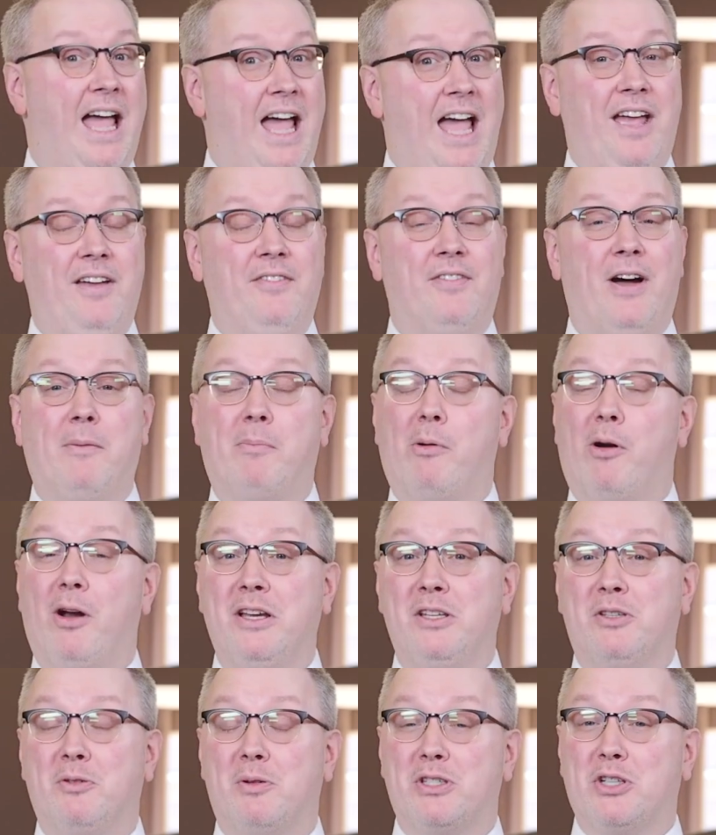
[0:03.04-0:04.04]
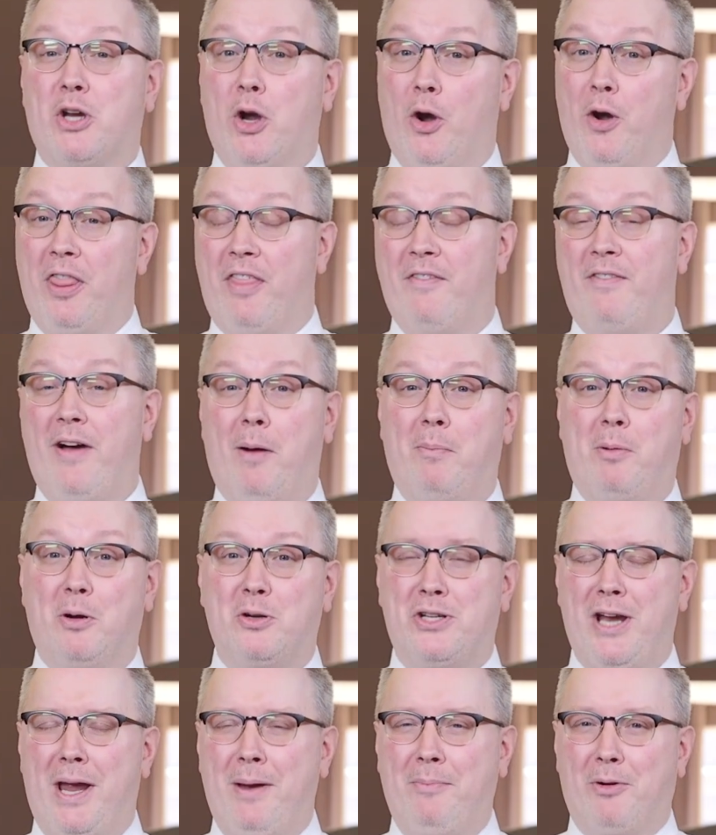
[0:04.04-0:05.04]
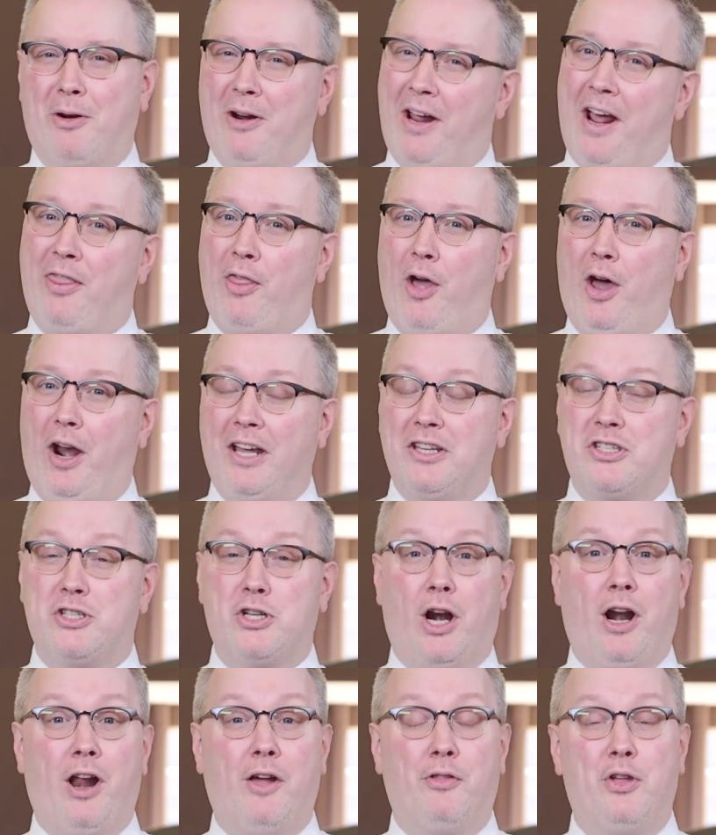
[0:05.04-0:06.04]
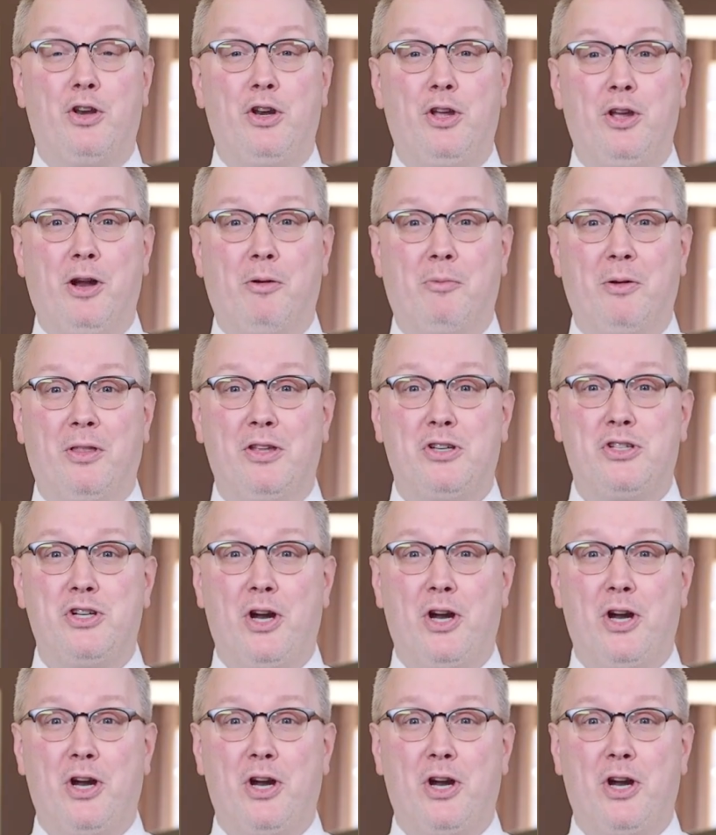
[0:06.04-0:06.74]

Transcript: Hey Valparaiso, it's Kurt at the Valpo Chamber and I thought I'd start out the new year with a